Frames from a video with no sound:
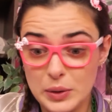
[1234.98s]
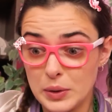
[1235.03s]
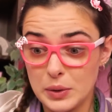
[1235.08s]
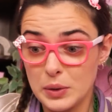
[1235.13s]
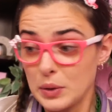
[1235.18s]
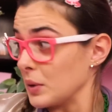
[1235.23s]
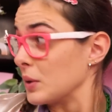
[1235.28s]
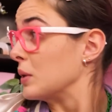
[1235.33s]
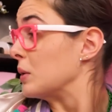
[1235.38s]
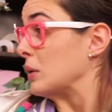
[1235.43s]

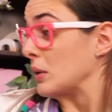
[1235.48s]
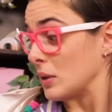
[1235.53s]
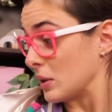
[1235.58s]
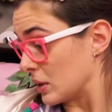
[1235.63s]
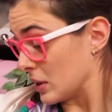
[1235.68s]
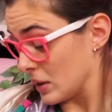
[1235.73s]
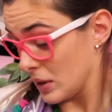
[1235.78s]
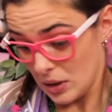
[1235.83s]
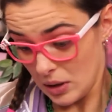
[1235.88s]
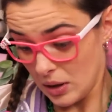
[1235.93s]
Your
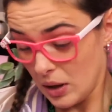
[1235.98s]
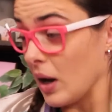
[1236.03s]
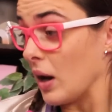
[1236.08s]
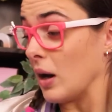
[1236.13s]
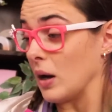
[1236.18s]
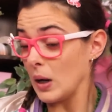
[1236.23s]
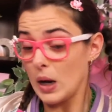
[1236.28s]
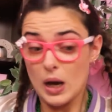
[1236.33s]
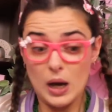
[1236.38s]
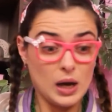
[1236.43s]
best
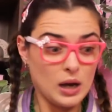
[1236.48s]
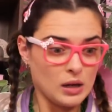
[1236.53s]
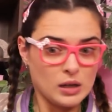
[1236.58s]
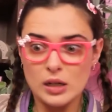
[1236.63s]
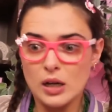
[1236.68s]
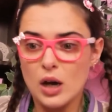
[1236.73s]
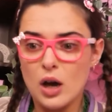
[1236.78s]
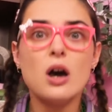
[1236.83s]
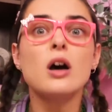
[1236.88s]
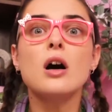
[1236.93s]
stylist is
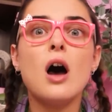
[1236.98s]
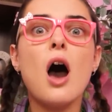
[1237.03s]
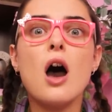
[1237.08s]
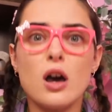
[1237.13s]
just right